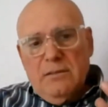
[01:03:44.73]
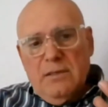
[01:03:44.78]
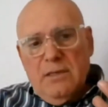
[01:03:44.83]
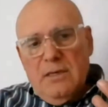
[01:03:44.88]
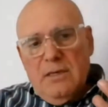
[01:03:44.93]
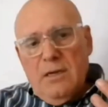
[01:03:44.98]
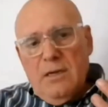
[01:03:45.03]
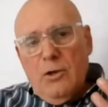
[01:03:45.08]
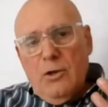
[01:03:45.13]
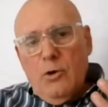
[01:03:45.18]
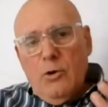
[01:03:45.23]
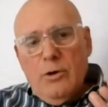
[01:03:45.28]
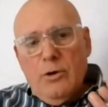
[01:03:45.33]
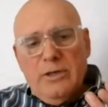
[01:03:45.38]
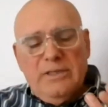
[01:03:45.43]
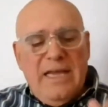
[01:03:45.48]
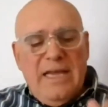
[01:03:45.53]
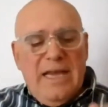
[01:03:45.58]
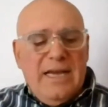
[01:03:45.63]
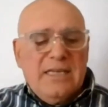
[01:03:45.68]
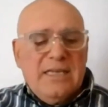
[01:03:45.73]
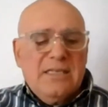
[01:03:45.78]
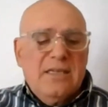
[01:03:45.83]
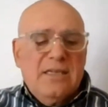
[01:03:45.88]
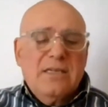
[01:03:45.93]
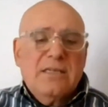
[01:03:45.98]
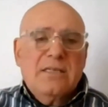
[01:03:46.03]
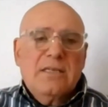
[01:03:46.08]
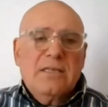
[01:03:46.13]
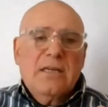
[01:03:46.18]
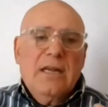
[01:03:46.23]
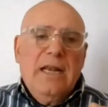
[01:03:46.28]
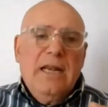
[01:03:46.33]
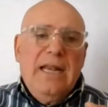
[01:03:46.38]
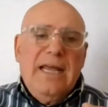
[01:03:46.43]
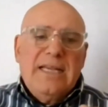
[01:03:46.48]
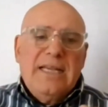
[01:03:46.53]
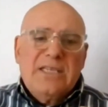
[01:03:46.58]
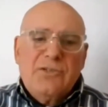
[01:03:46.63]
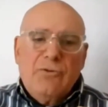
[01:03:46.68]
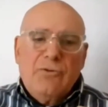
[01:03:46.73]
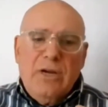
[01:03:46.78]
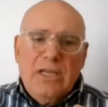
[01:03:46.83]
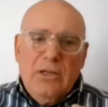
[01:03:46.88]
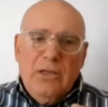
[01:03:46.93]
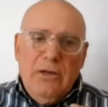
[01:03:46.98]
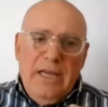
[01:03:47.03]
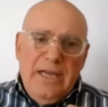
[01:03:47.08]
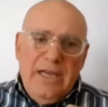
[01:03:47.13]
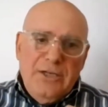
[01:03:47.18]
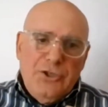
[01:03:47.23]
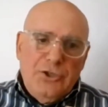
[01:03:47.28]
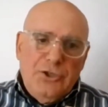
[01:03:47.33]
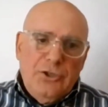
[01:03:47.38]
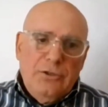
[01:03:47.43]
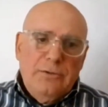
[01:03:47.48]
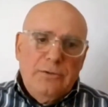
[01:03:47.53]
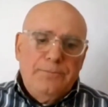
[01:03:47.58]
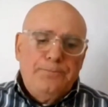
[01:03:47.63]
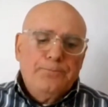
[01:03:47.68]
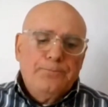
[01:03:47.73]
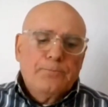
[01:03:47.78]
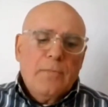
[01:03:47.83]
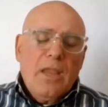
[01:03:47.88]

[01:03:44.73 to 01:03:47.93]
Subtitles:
Lower taxes, less regulation,